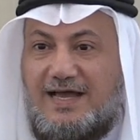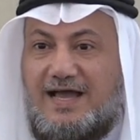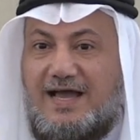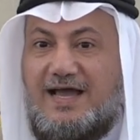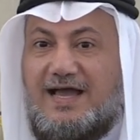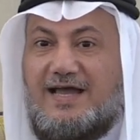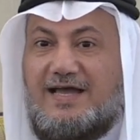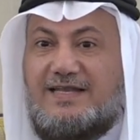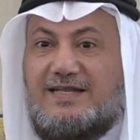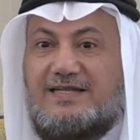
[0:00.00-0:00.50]

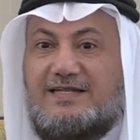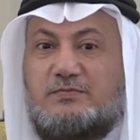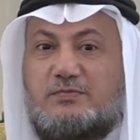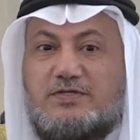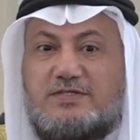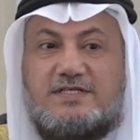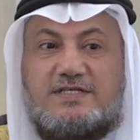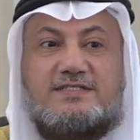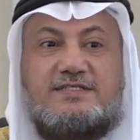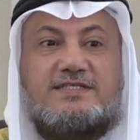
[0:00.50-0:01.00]
and
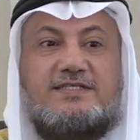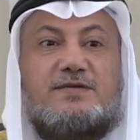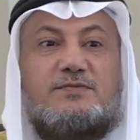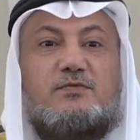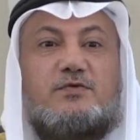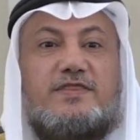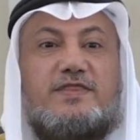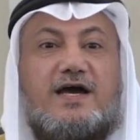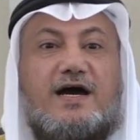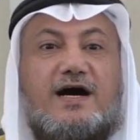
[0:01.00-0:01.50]
presented
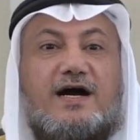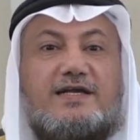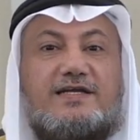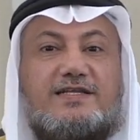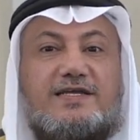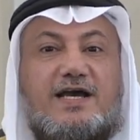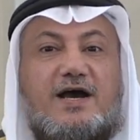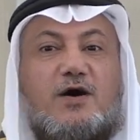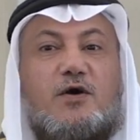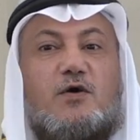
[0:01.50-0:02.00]
him with the
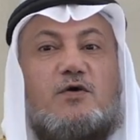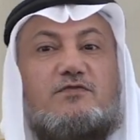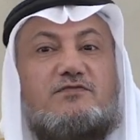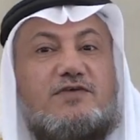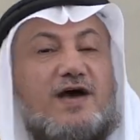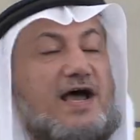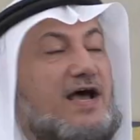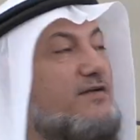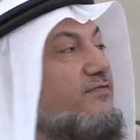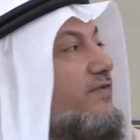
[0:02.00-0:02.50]
idea of
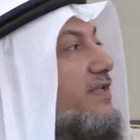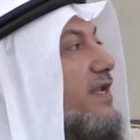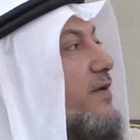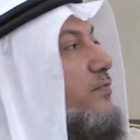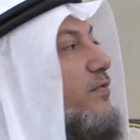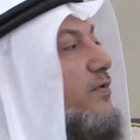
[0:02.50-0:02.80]
having a